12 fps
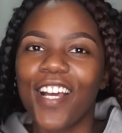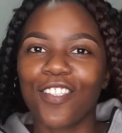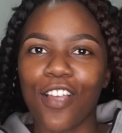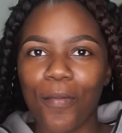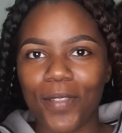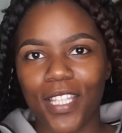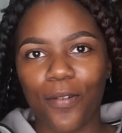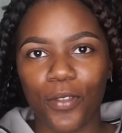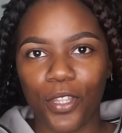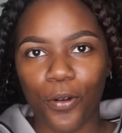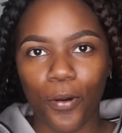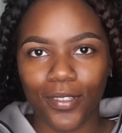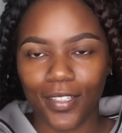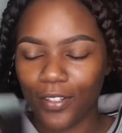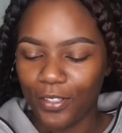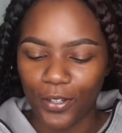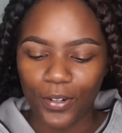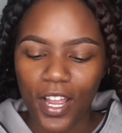So I'm gonna stick with the golden
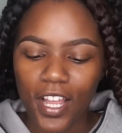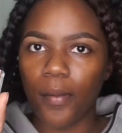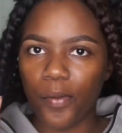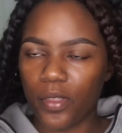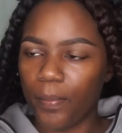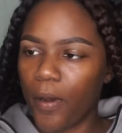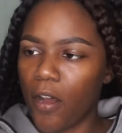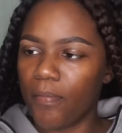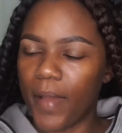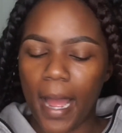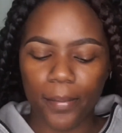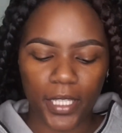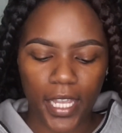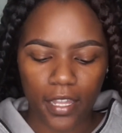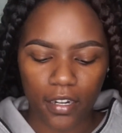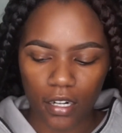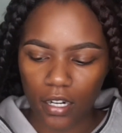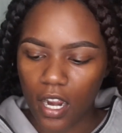undertone. It comes with a pump
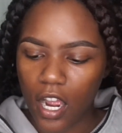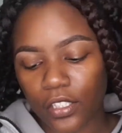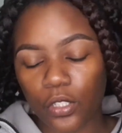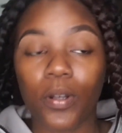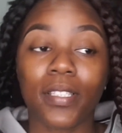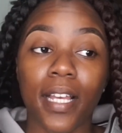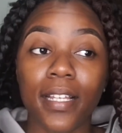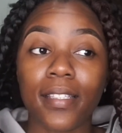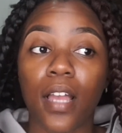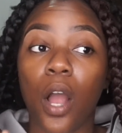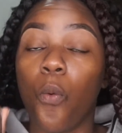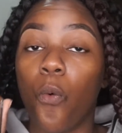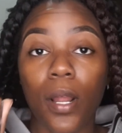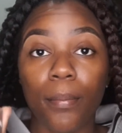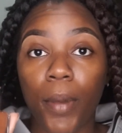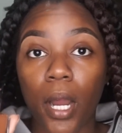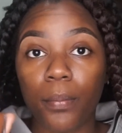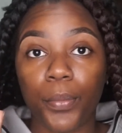applicator. So it says 1
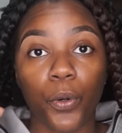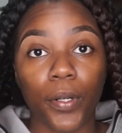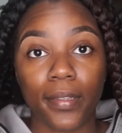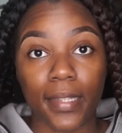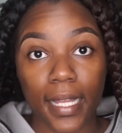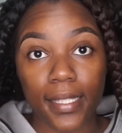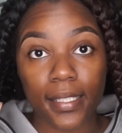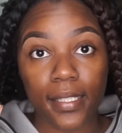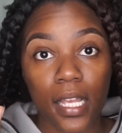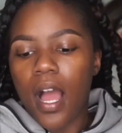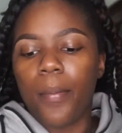pump or less.